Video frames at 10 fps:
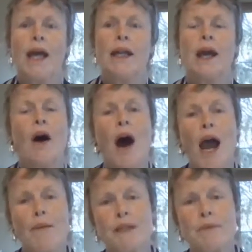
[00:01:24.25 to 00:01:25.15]
Now I
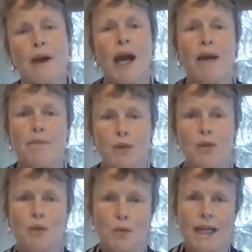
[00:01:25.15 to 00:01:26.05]
happen to pay
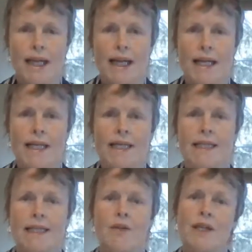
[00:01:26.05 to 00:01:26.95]
bills weekly,
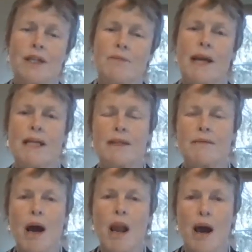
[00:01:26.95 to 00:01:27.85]
so this makes
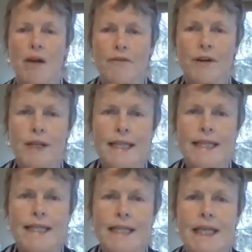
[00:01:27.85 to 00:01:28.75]
my life very
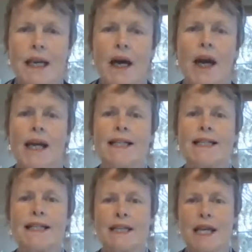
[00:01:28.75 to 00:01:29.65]
easy. I can
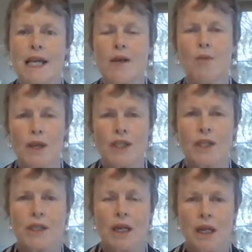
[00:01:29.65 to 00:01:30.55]
see
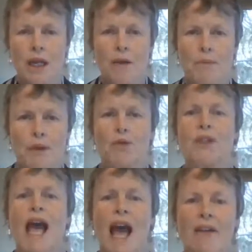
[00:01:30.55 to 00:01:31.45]
which
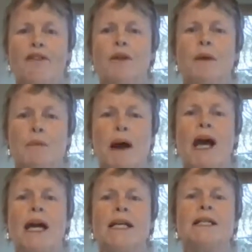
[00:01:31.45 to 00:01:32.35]
bills have to be
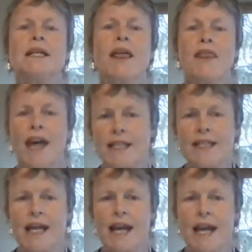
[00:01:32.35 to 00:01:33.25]
paid that
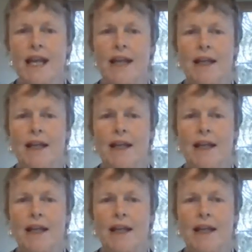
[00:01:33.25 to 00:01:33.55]
day.